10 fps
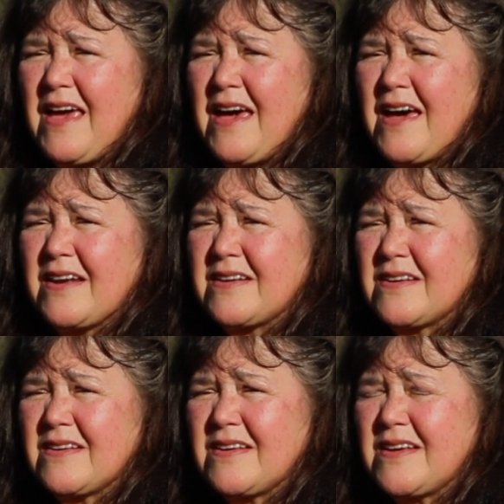And
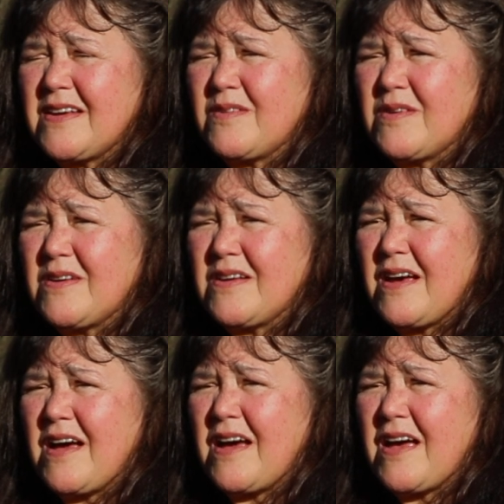
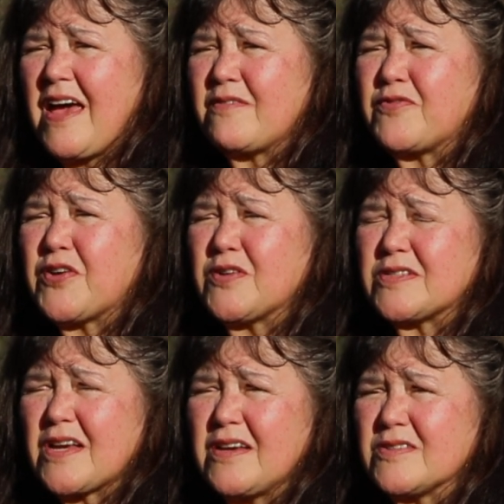at
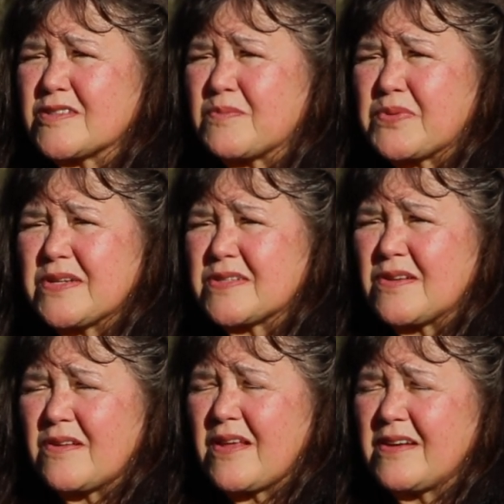first I used to
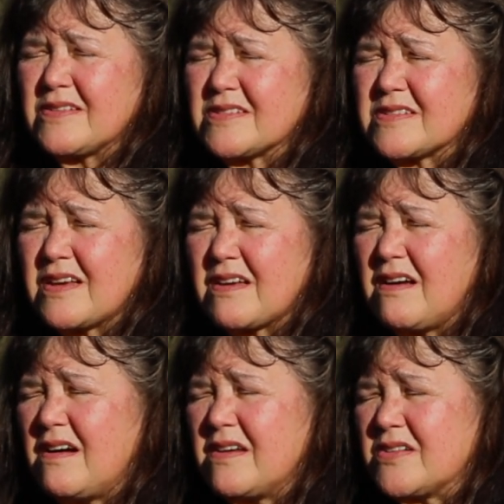bristle. I just think,
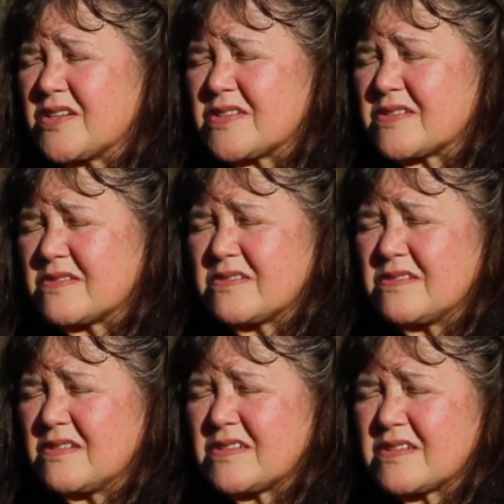oh, you're just,
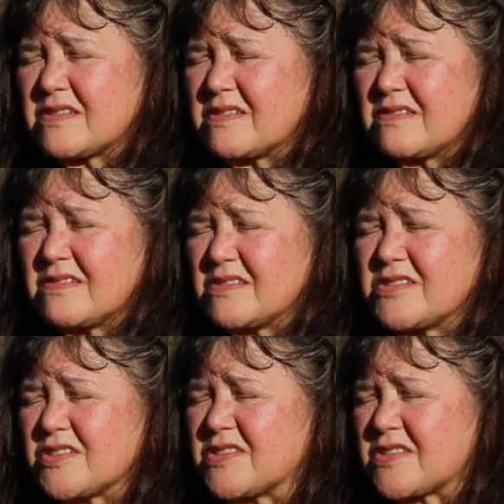
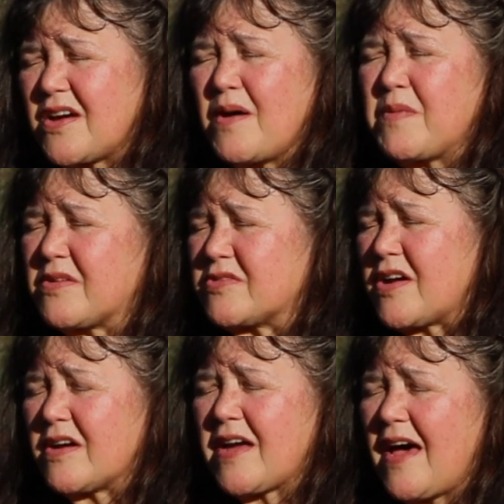just scum. You're
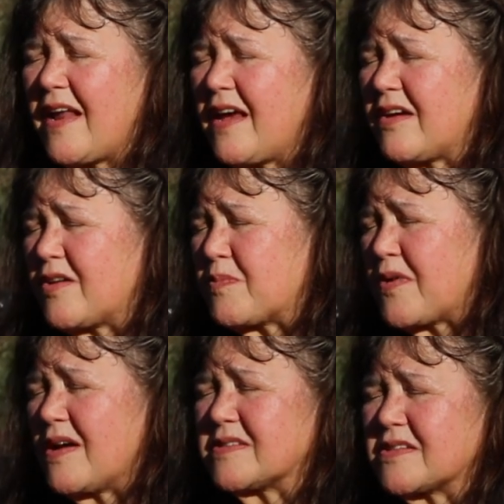drug addict, you're
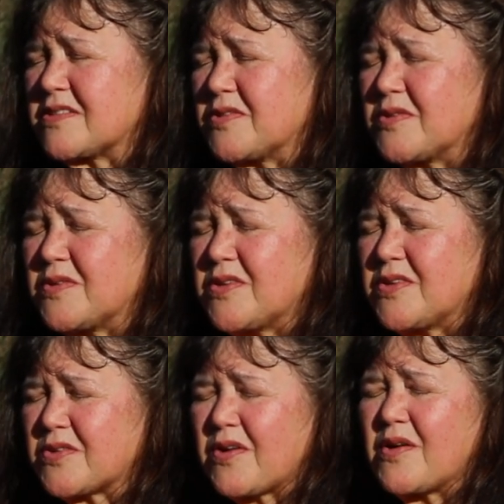prostitute,
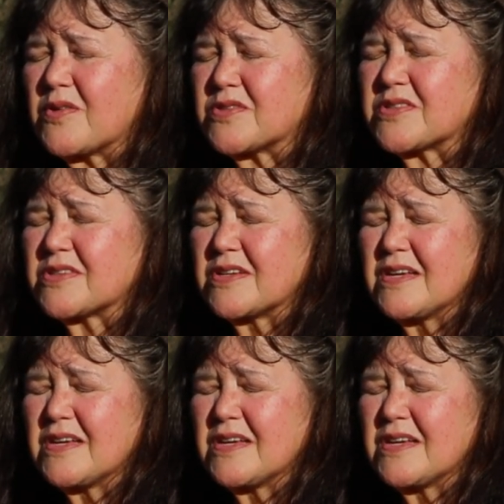you're gross.